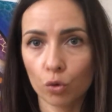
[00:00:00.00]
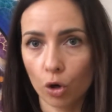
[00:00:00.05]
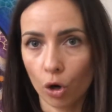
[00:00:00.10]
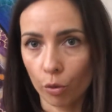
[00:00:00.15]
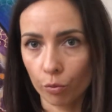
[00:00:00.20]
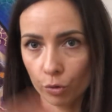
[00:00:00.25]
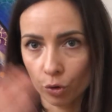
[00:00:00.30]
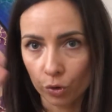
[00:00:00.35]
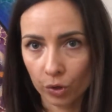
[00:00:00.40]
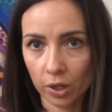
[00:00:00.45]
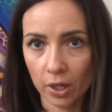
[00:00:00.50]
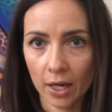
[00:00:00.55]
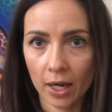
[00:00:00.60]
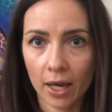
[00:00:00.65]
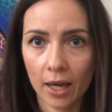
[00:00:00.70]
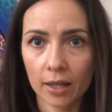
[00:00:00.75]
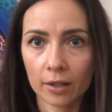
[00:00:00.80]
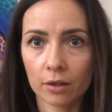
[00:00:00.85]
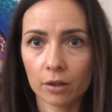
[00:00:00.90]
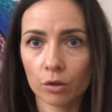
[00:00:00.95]
to
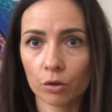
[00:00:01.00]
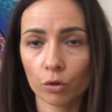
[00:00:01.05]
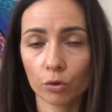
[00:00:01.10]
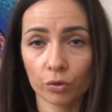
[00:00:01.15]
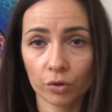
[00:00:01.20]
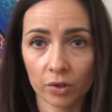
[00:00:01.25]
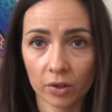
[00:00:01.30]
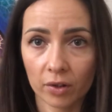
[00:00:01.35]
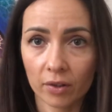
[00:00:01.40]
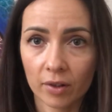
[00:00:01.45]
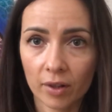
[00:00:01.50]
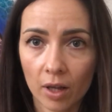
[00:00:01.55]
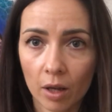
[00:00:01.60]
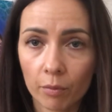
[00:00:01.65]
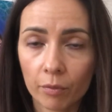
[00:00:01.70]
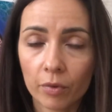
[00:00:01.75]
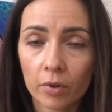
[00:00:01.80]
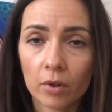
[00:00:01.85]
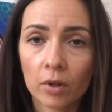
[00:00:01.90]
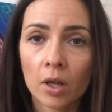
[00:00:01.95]
communicate in those
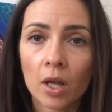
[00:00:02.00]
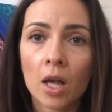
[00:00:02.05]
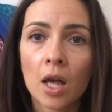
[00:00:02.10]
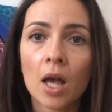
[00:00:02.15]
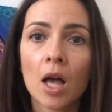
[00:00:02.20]
systems,